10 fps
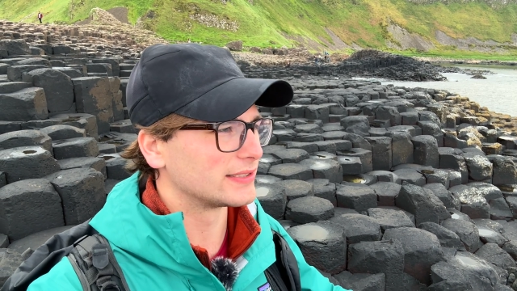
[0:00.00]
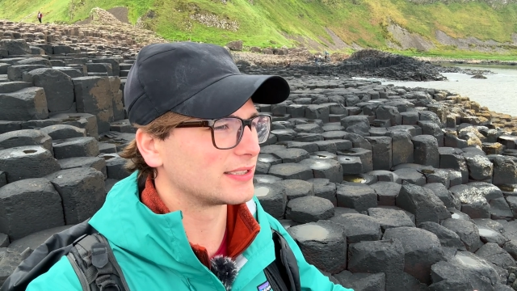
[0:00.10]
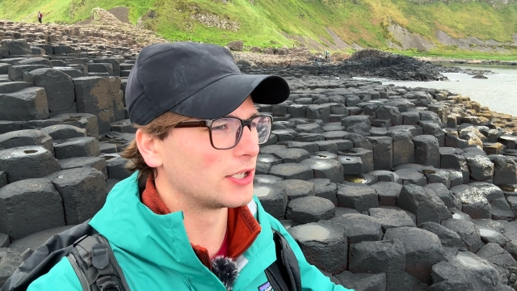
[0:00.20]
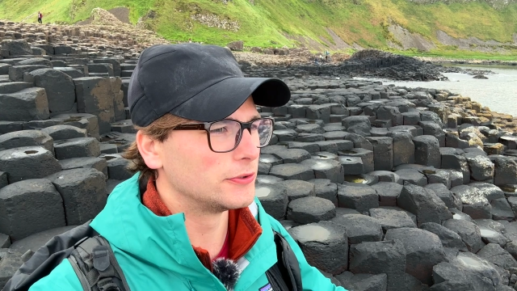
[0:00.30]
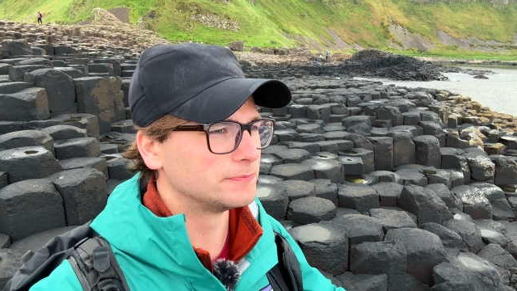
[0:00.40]

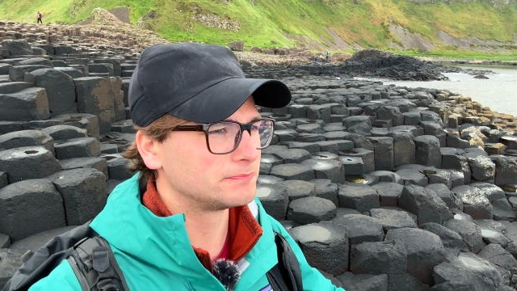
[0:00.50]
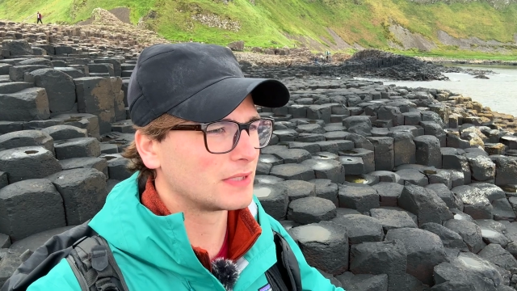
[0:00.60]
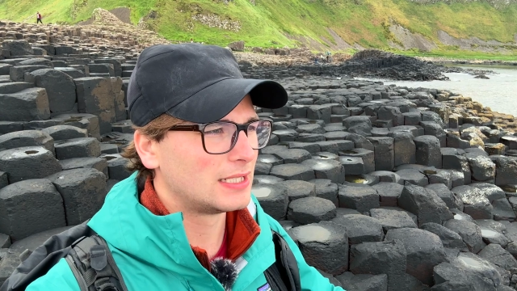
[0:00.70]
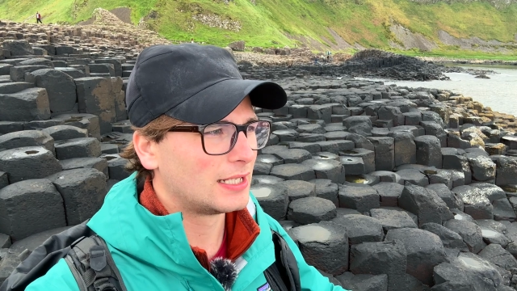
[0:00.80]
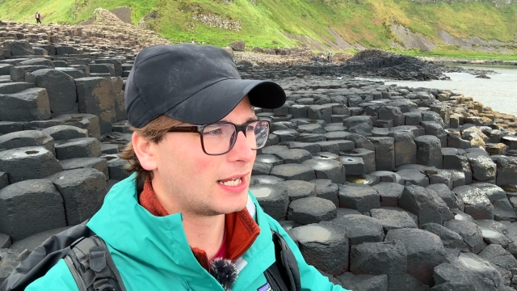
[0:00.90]
so
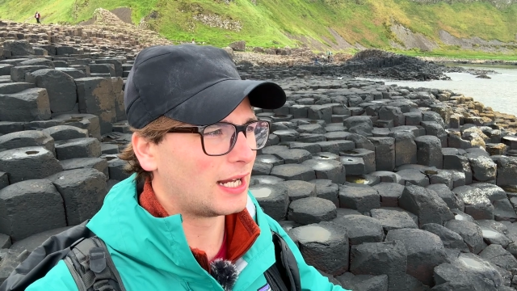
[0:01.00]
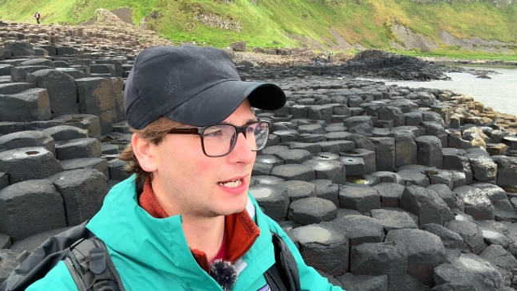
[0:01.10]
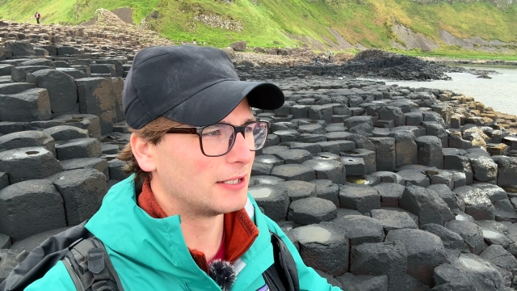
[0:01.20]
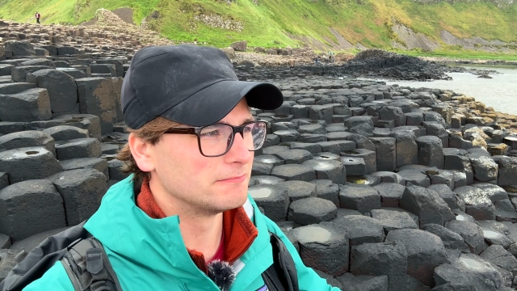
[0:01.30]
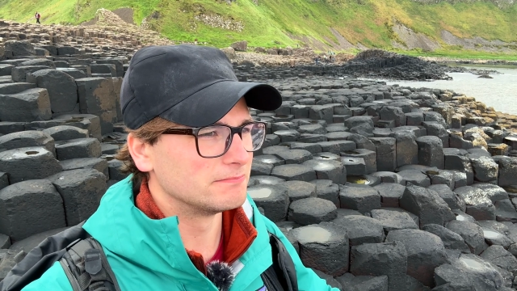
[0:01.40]

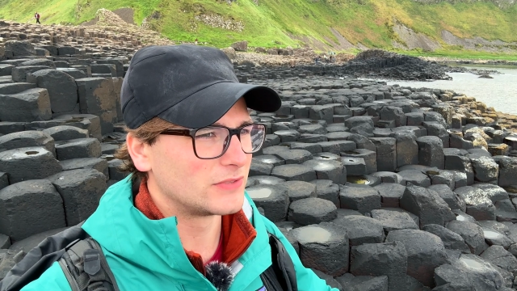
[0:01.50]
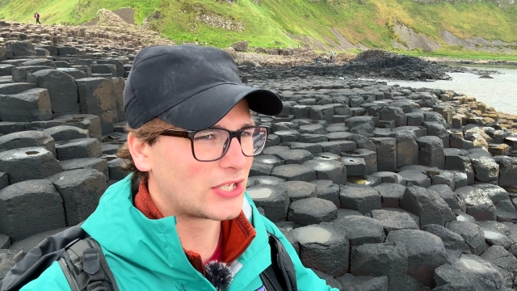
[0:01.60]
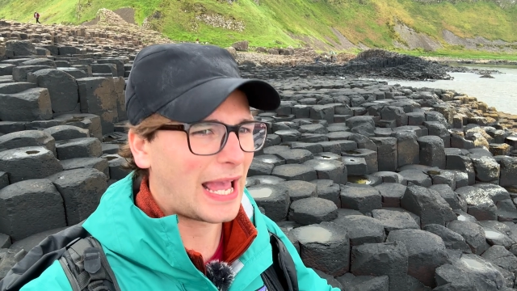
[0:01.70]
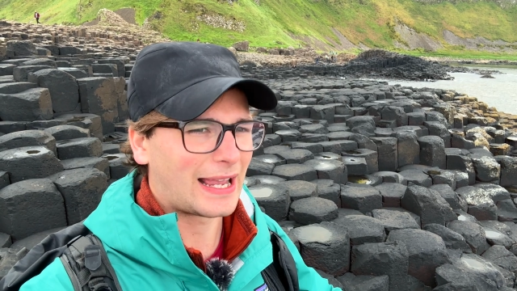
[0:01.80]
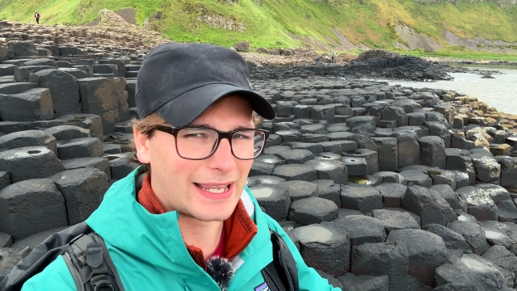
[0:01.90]
you
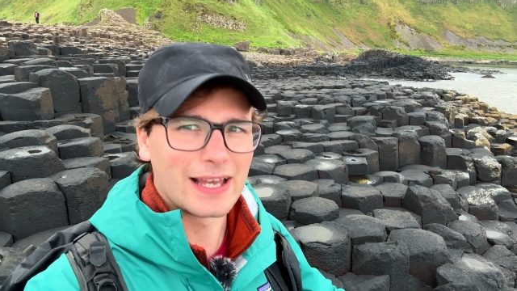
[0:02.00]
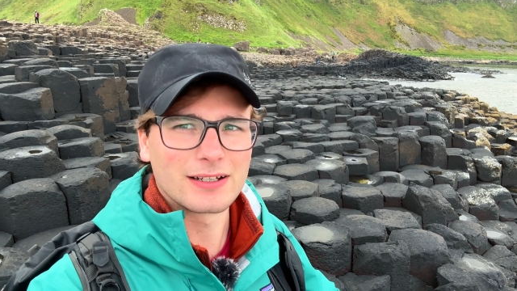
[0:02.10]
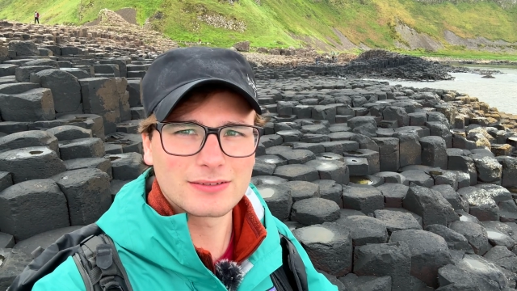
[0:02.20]
can get